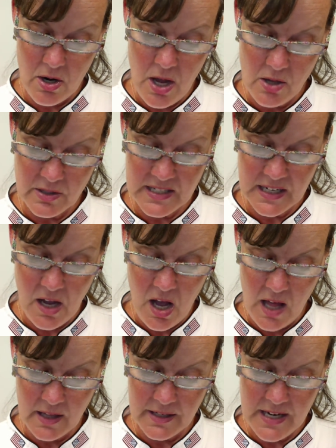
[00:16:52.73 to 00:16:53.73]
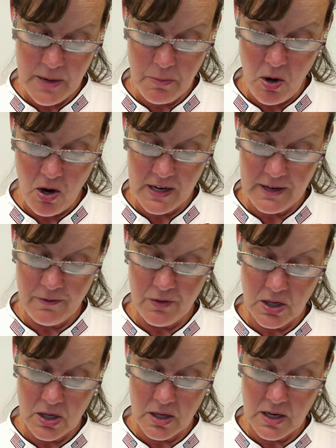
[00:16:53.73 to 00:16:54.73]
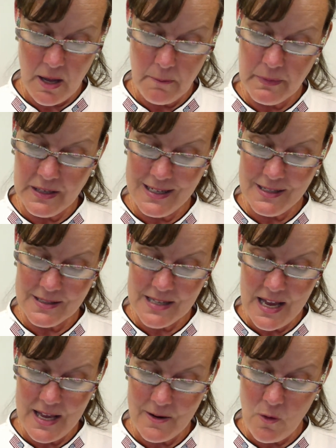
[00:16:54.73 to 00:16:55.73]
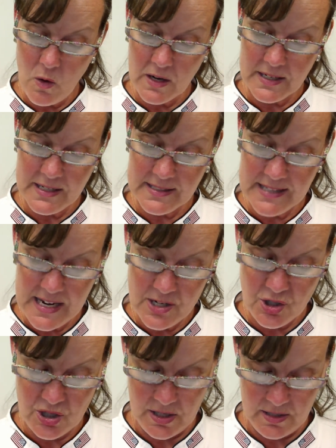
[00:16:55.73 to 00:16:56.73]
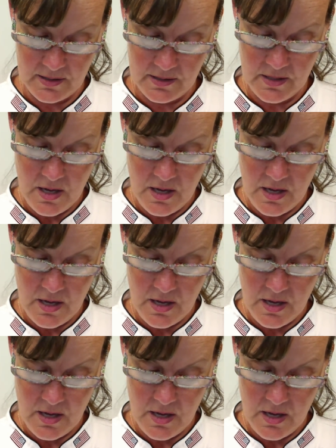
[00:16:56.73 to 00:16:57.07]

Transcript: hosting a holiday party for companies and organizations.